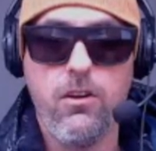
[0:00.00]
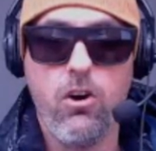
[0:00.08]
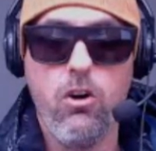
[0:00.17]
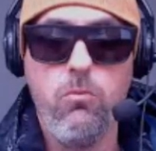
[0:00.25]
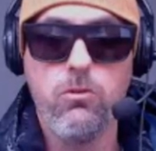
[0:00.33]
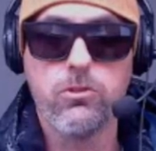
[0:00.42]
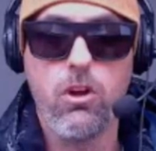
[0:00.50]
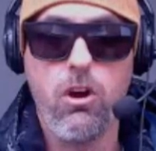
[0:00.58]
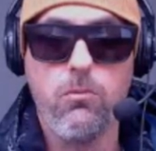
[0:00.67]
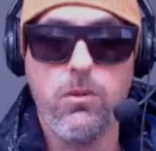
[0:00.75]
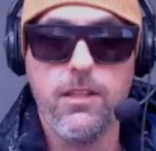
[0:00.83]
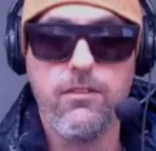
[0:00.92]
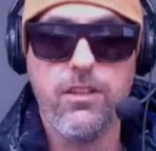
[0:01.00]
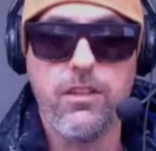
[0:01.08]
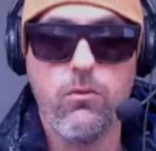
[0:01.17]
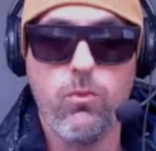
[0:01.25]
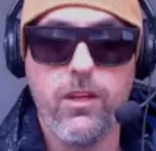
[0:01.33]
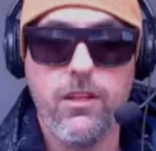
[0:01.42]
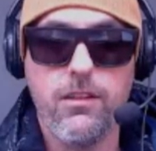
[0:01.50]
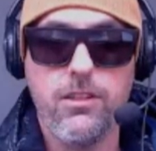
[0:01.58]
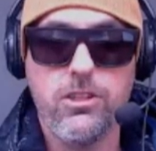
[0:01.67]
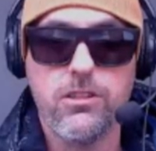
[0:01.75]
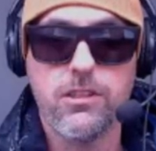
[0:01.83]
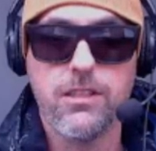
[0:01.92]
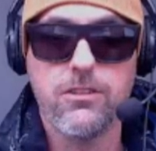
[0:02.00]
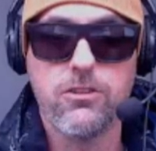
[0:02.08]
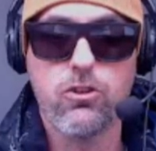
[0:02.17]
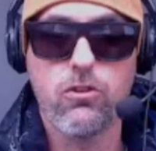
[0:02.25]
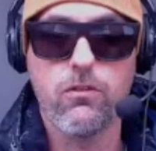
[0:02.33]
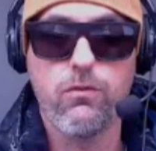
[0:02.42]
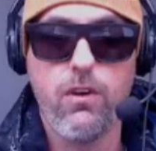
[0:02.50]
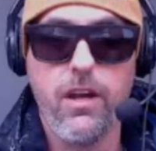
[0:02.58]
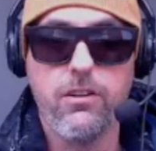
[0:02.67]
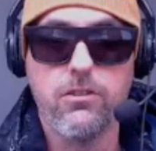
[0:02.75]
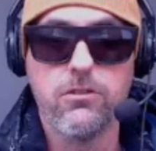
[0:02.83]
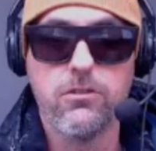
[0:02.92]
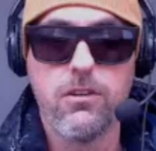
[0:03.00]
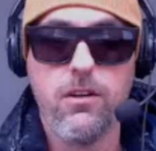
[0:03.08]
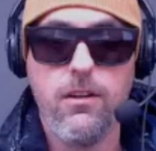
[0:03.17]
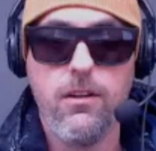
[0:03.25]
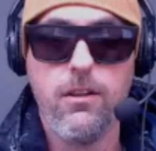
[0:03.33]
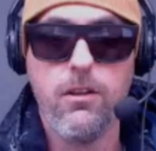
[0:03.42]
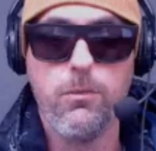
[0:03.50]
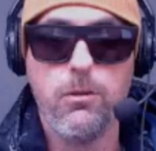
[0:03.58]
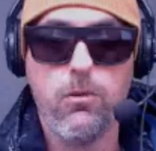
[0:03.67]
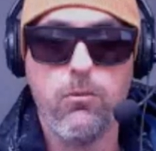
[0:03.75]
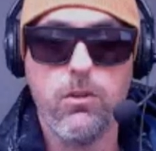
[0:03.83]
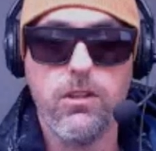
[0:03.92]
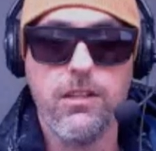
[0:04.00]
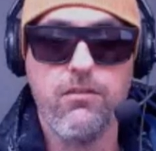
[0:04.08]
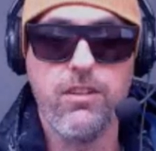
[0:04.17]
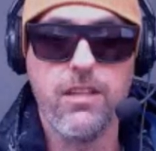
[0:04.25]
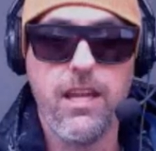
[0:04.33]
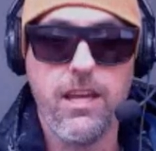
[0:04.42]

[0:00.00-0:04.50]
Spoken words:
Almost all believe he can win it. It's just against certain fighters, people believe he